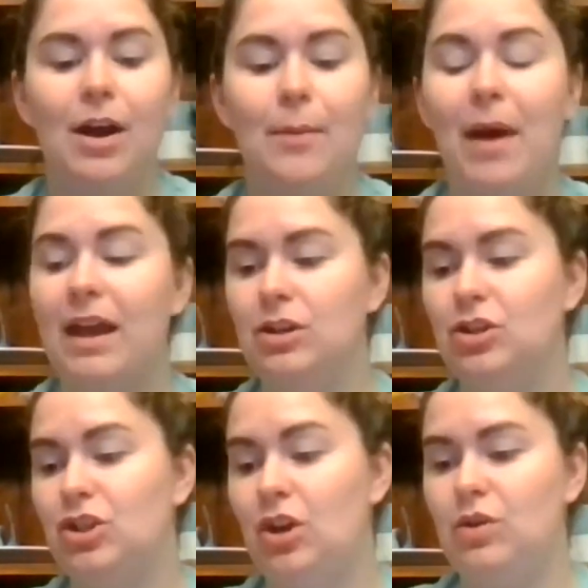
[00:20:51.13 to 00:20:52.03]
Um, I
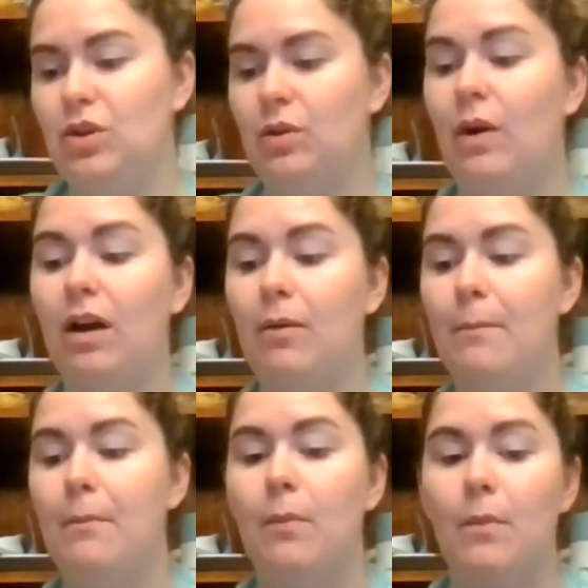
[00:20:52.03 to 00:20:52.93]
can show you
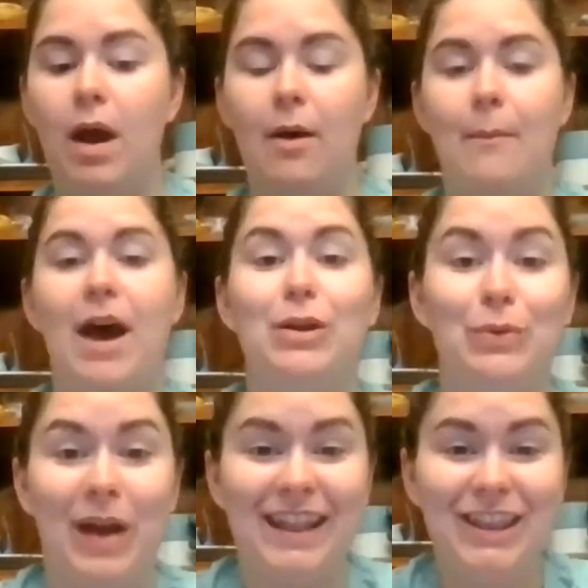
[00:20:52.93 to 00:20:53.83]
um, how to
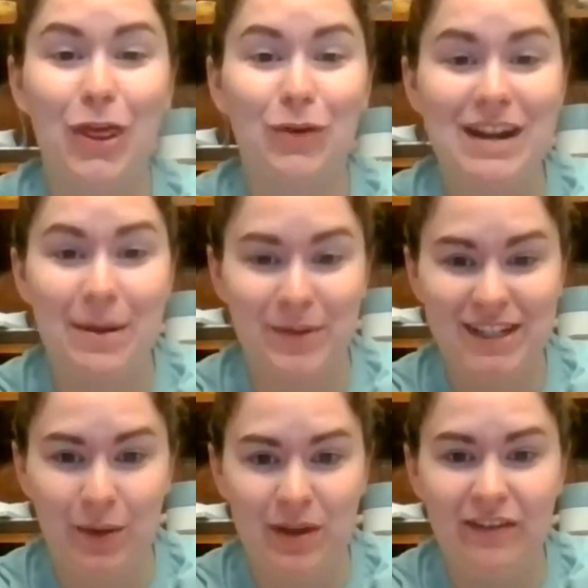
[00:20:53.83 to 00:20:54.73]
write the three
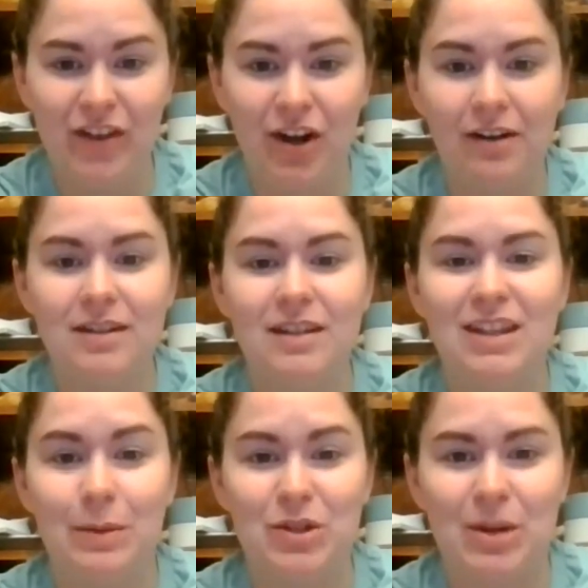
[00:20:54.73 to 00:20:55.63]
numbers that we have learned.
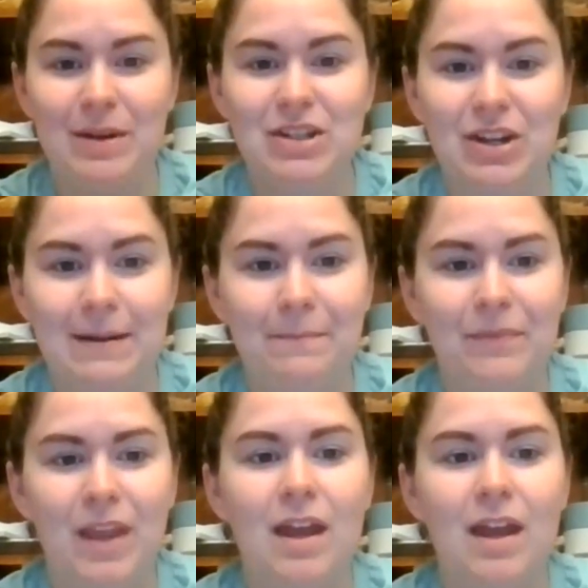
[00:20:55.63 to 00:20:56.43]
So let me share my screen.